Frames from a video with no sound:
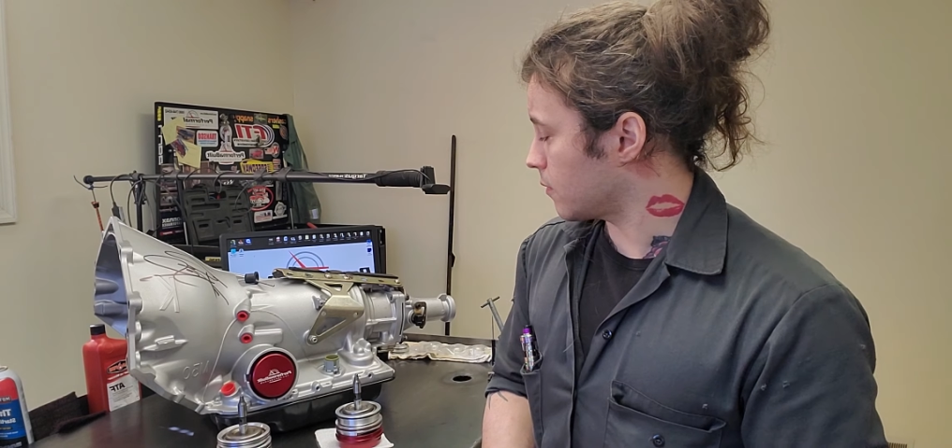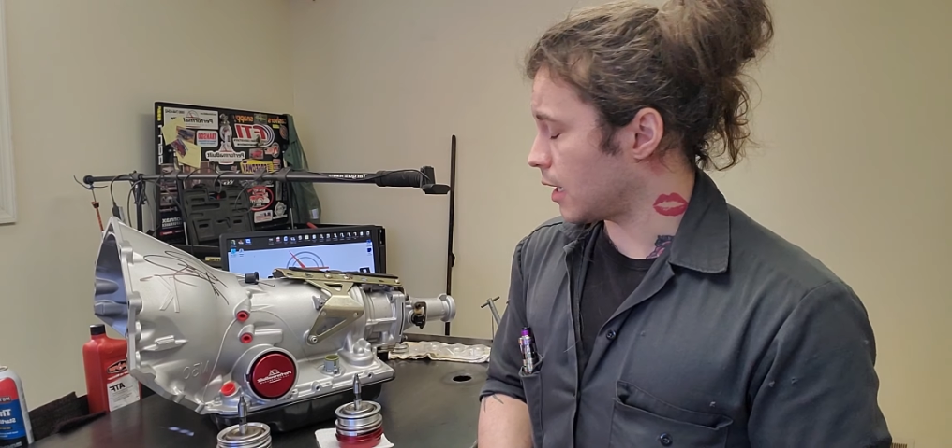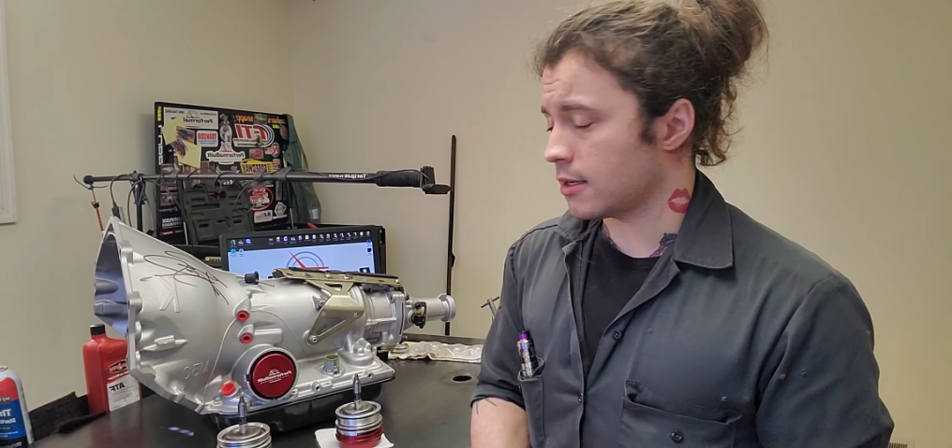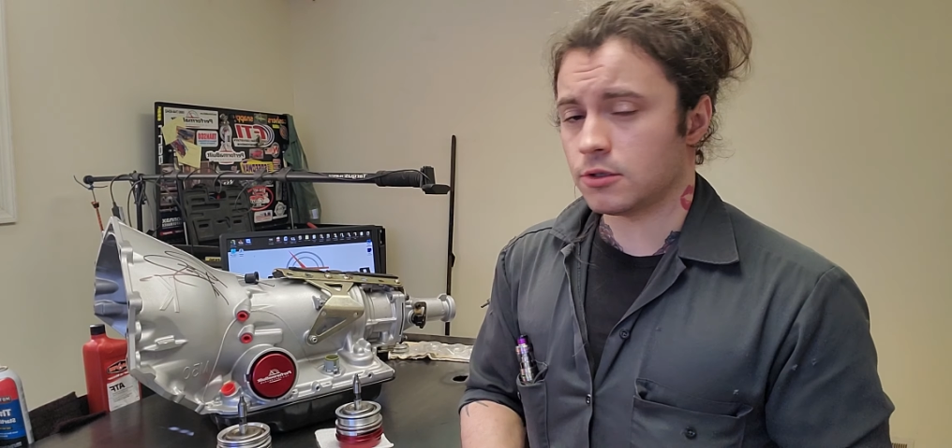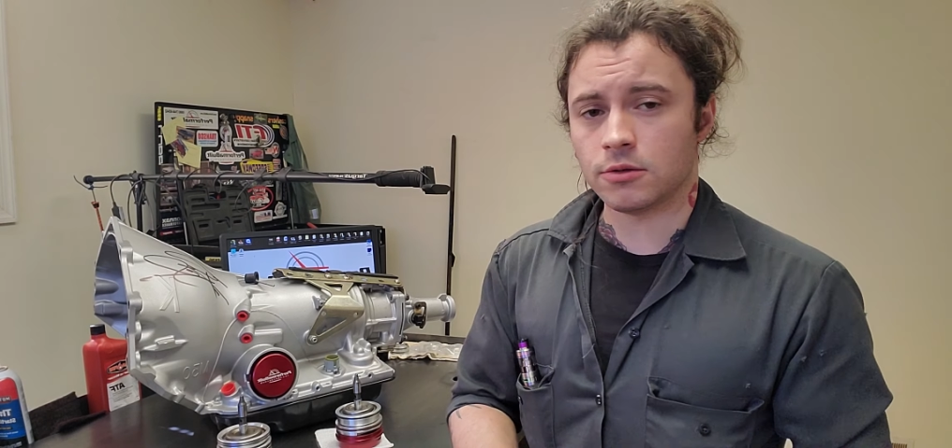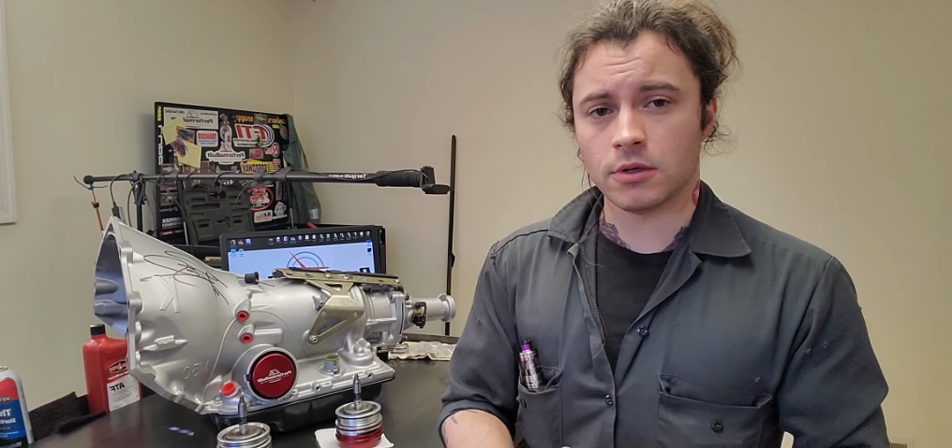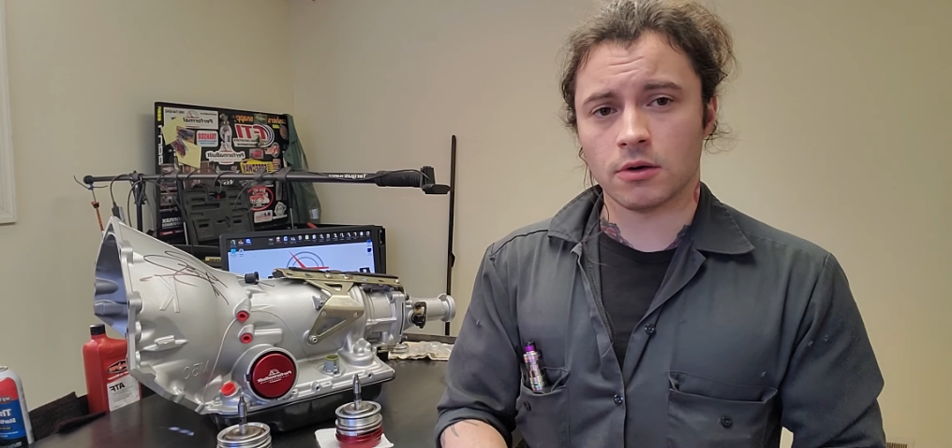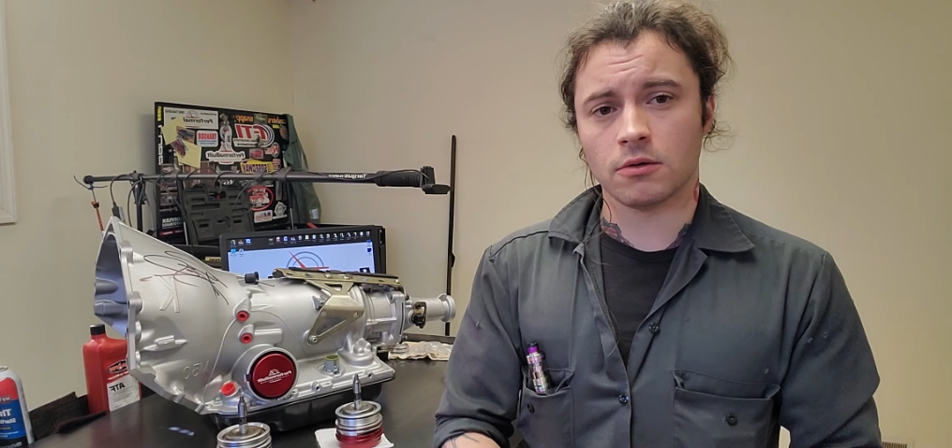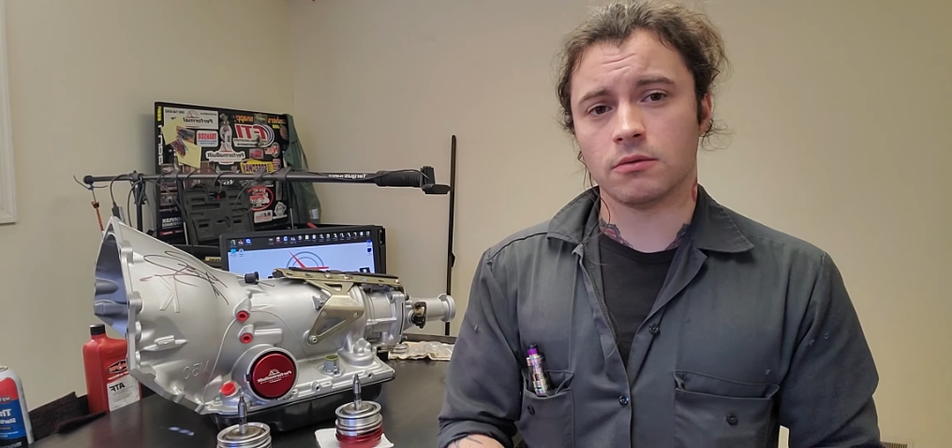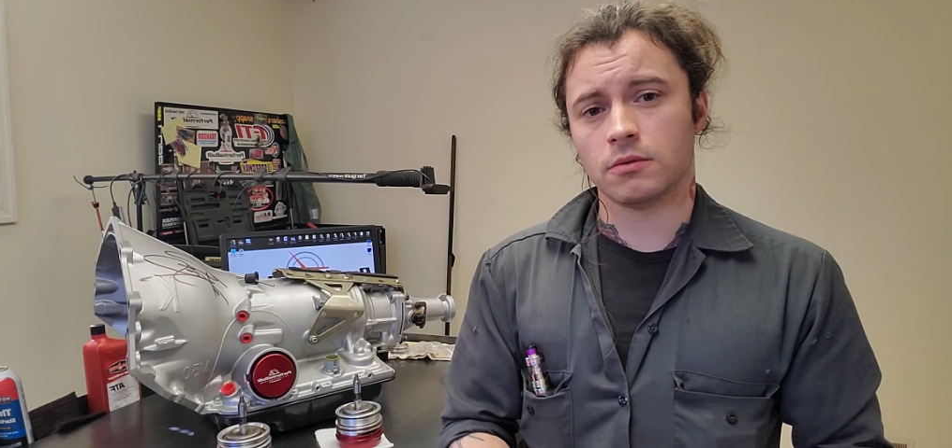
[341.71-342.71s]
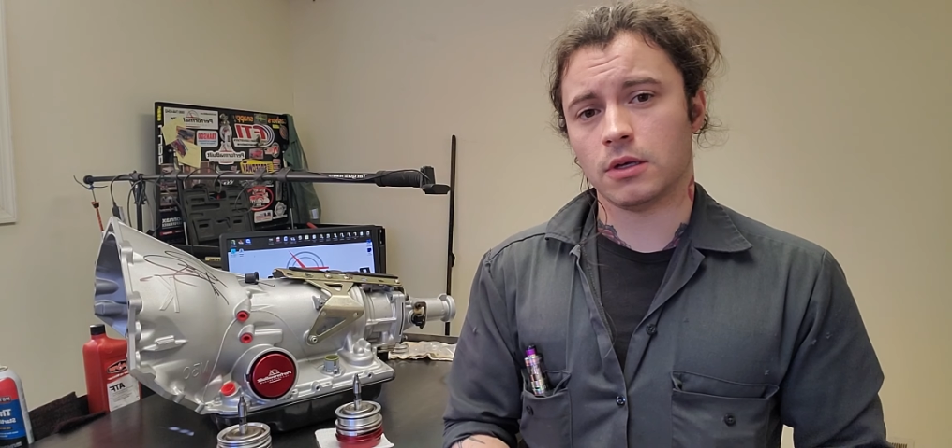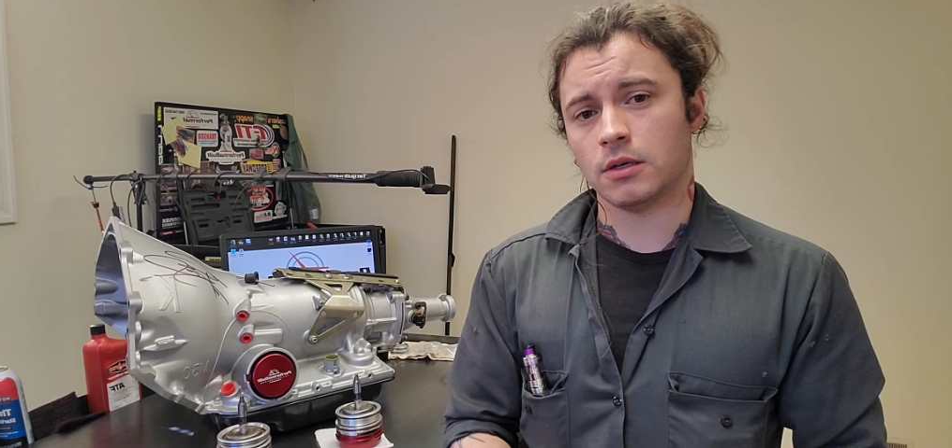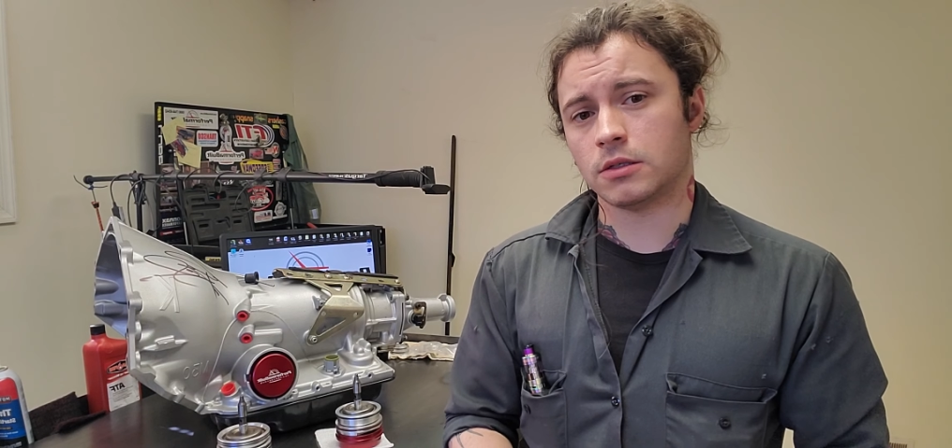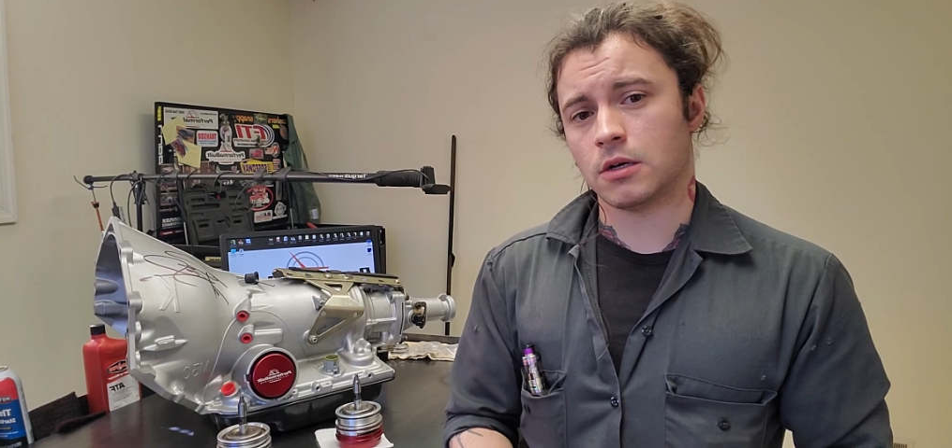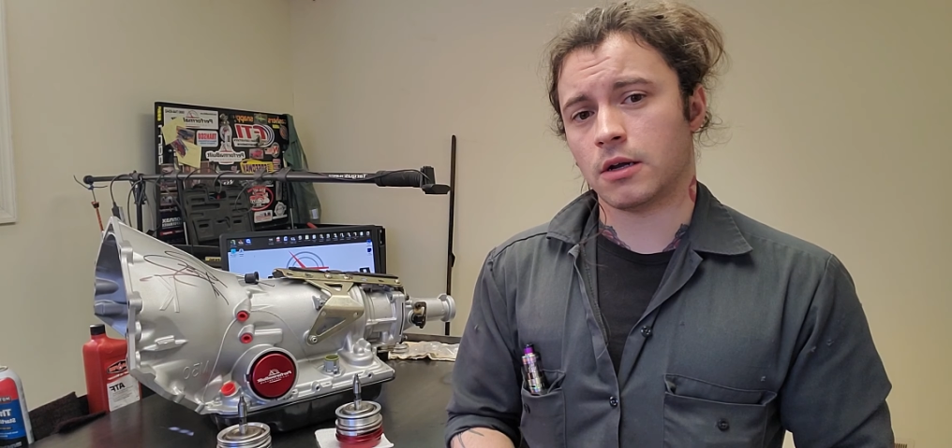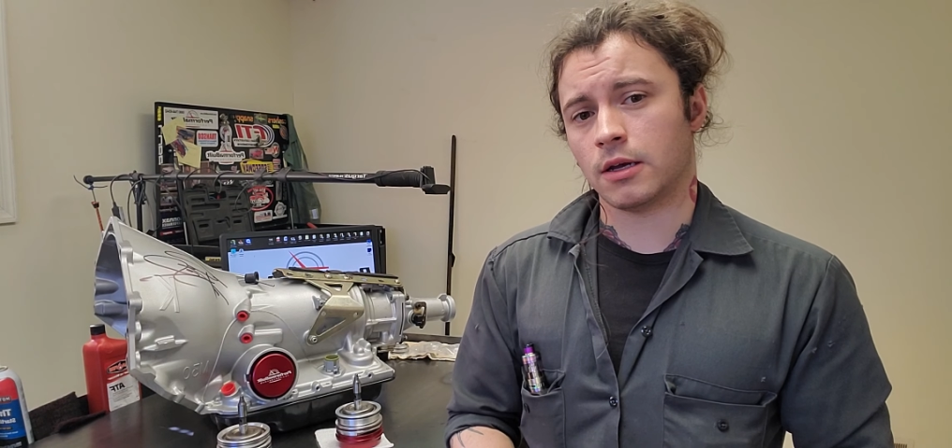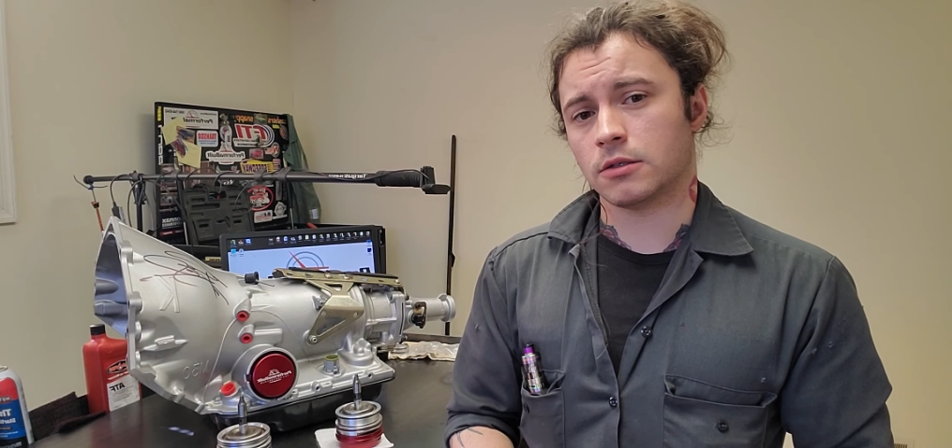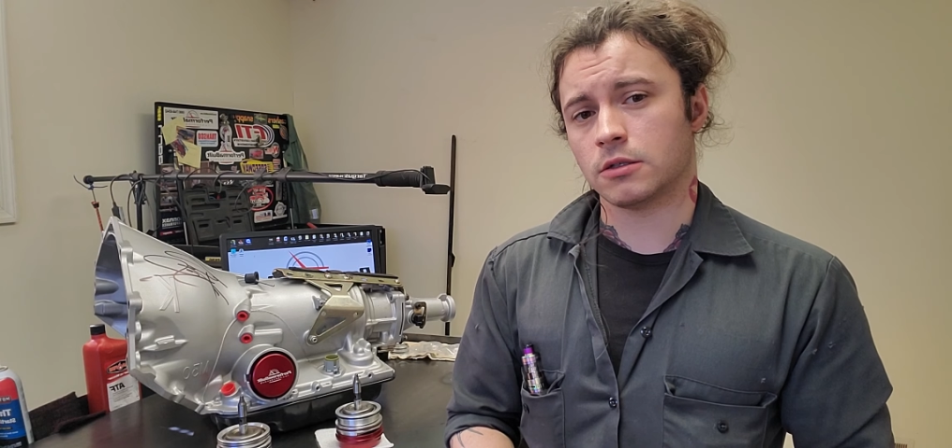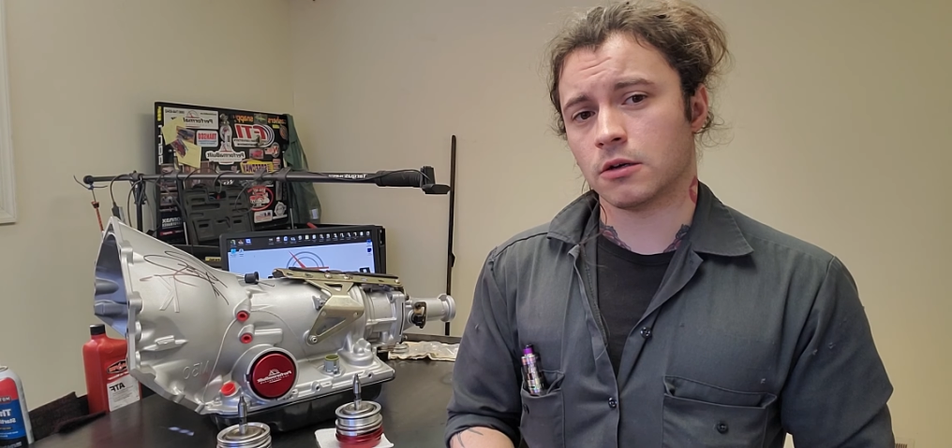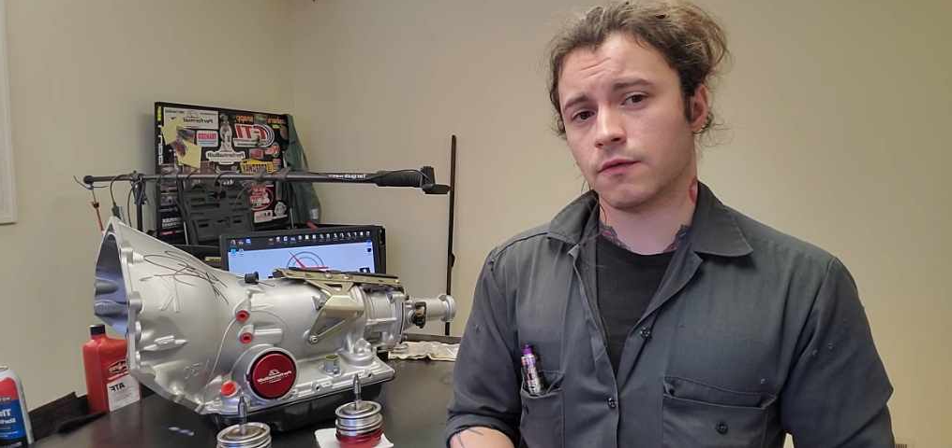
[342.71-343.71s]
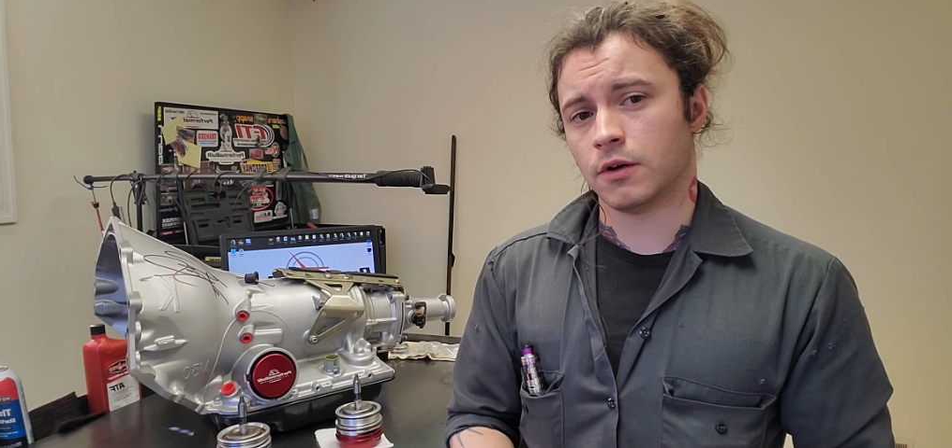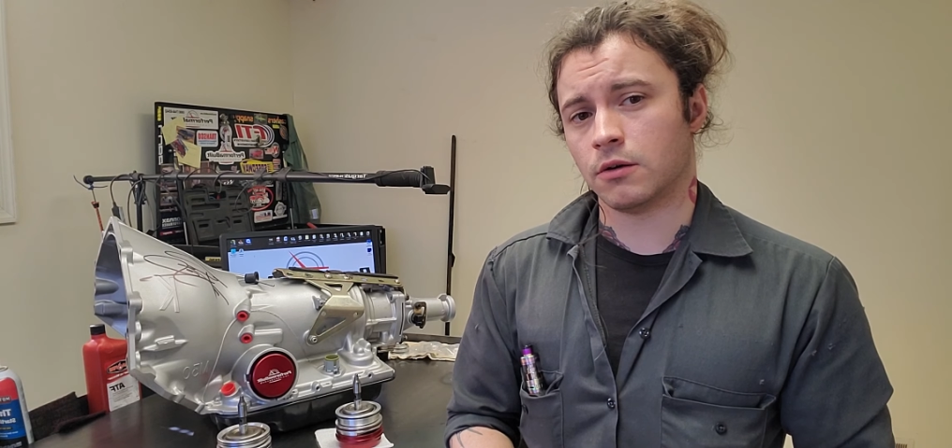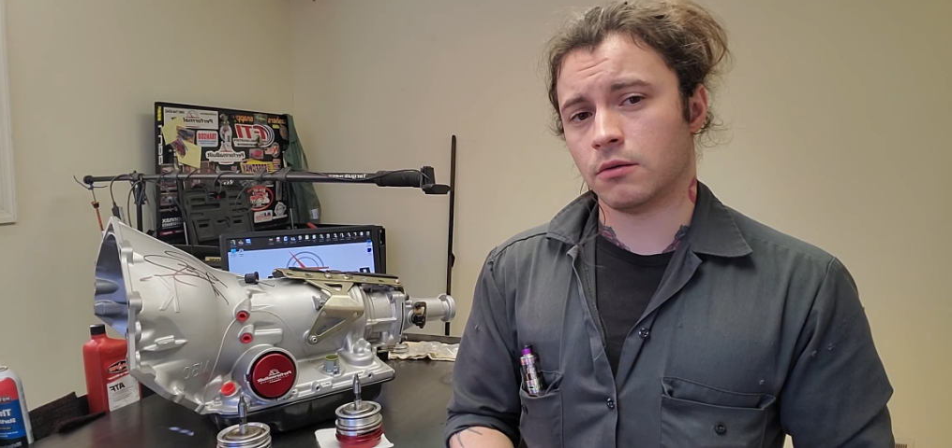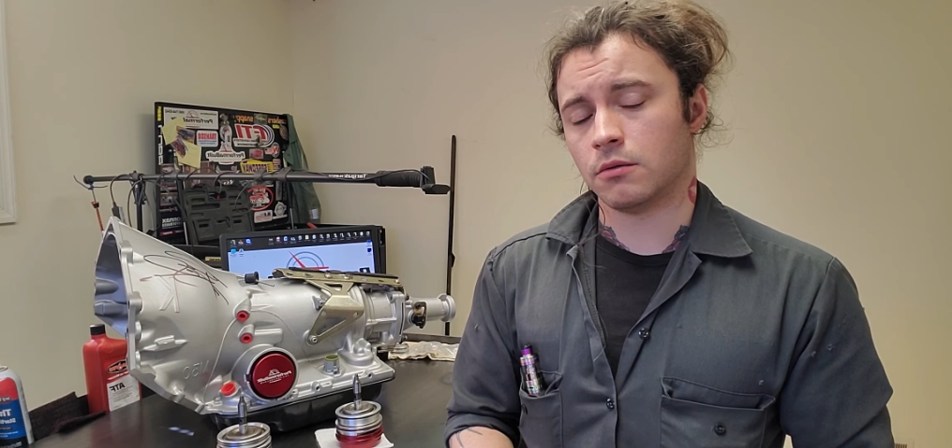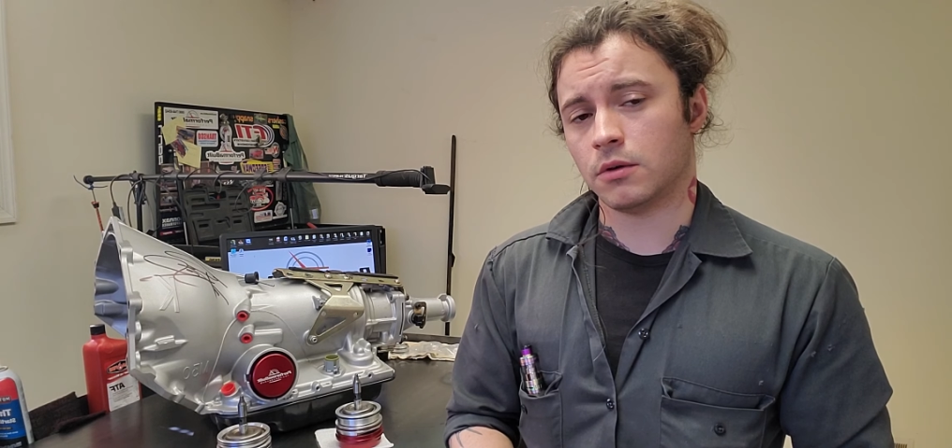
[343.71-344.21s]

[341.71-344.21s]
As you know, the Sonnax servo